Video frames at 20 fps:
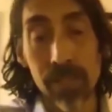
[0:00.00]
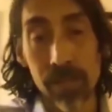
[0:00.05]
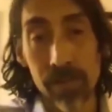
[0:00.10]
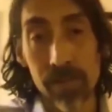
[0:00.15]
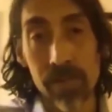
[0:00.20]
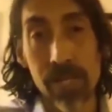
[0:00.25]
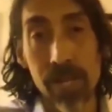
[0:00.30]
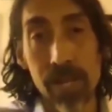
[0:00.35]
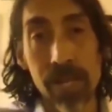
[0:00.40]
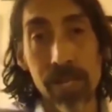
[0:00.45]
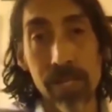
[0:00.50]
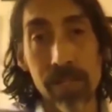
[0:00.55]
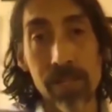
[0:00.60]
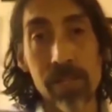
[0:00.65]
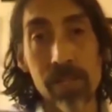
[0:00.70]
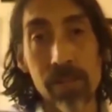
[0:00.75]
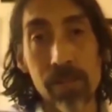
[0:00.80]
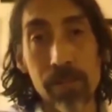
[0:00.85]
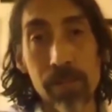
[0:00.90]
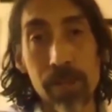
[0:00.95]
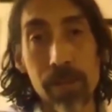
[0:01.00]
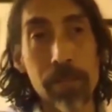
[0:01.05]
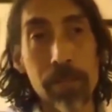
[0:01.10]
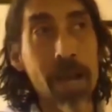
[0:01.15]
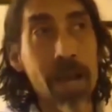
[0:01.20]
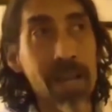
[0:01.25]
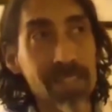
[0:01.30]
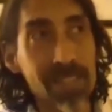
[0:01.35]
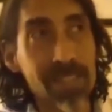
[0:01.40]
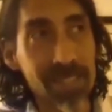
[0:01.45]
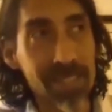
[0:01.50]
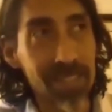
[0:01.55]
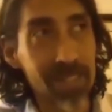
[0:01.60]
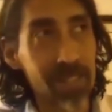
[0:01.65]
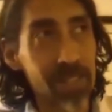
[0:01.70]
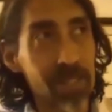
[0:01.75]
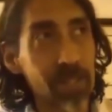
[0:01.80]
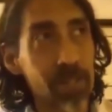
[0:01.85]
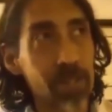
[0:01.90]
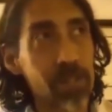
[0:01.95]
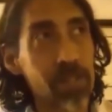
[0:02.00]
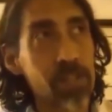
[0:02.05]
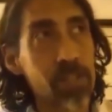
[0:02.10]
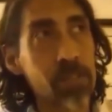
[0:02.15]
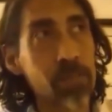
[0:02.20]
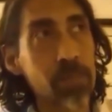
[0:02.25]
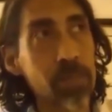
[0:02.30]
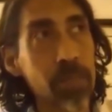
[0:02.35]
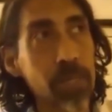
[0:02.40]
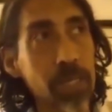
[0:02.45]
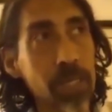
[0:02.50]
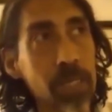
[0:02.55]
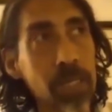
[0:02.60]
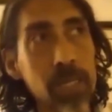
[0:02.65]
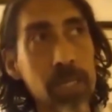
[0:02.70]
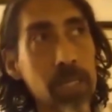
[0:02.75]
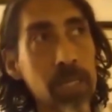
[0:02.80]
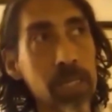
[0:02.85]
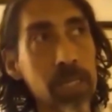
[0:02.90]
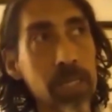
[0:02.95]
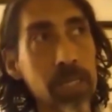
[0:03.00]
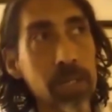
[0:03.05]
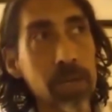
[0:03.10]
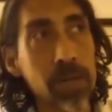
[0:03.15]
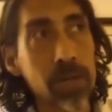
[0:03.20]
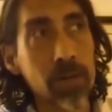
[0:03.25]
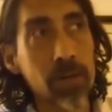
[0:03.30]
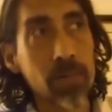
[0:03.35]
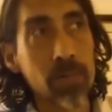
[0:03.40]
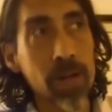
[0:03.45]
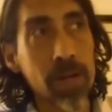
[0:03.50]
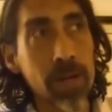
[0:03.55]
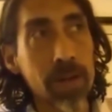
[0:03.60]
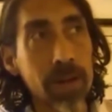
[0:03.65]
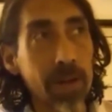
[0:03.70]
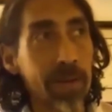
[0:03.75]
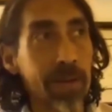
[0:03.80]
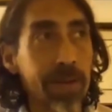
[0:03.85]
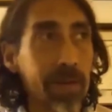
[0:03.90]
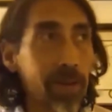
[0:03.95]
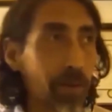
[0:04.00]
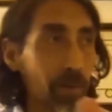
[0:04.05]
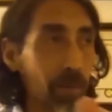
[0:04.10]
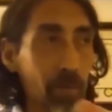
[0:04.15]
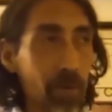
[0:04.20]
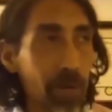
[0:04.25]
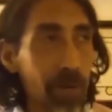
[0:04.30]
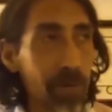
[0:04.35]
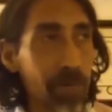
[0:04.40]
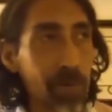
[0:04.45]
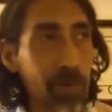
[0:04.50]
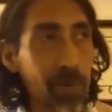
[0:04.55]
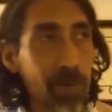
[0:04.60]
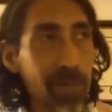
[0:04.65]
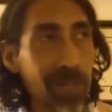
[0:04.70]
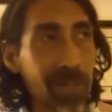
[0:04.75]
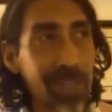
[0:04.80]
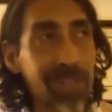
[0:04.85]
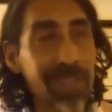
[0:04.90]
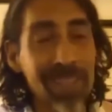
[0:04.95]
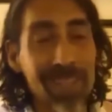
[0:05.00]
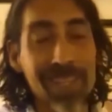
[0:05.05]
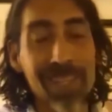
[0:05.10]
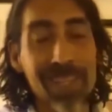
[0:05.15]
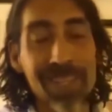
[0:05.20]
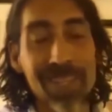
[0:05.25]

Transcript: like you're saying, this could be a patsy, this could just be, you know, a red herring or whatever you will.